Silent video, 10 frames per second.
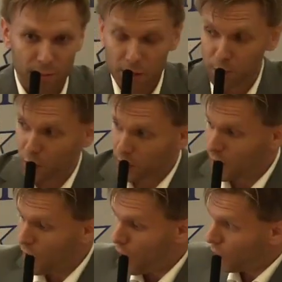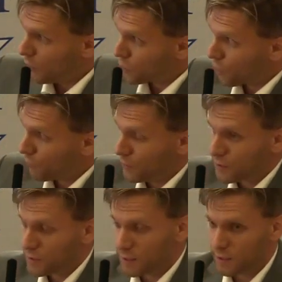This book, on the
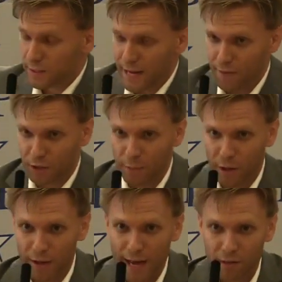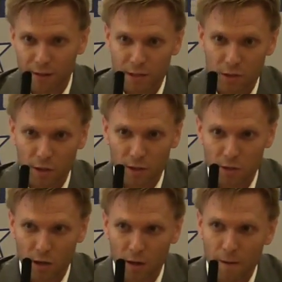surface, is African-American athletes in
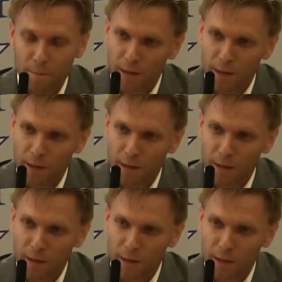Arkansas,